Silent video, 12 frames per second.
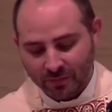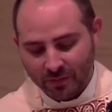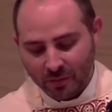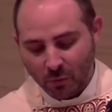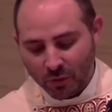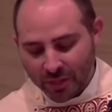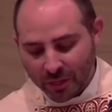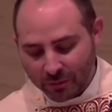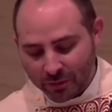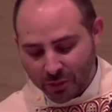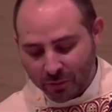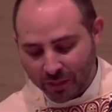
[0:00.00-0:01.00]
What they were
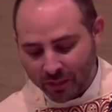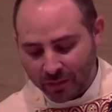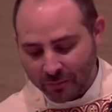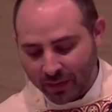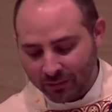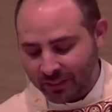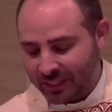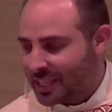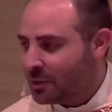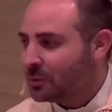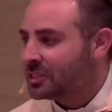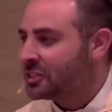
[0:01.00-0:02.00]
doing on the mountain, he
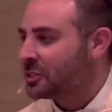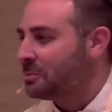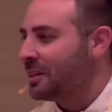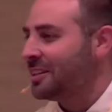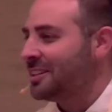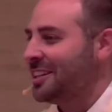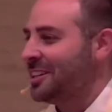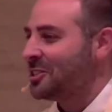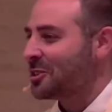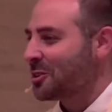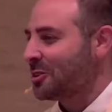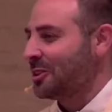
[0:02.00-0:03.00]
would spend
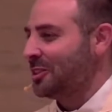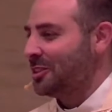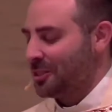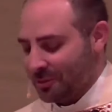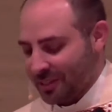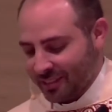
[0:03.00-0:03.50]
eternity doing.